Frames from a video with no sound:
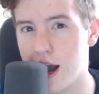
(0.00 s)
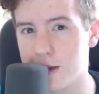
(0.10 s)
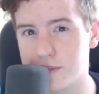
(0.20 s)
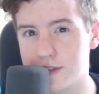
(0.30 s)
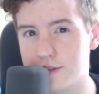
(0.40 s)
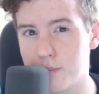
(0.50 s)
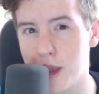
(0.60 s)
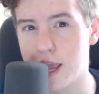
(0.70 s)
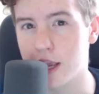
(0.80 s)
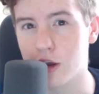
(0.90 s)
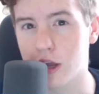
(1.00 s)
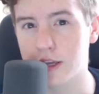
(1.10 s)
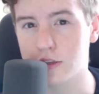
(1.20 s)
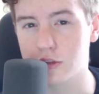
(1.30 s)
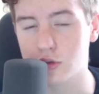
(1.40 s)
I'm paying
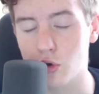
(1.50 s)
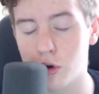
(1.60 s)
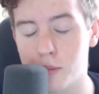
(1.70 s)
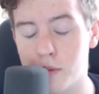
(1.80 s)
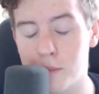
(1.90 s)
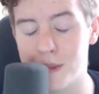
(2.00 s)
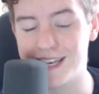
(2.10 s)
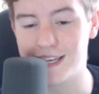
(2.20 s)
exorbitant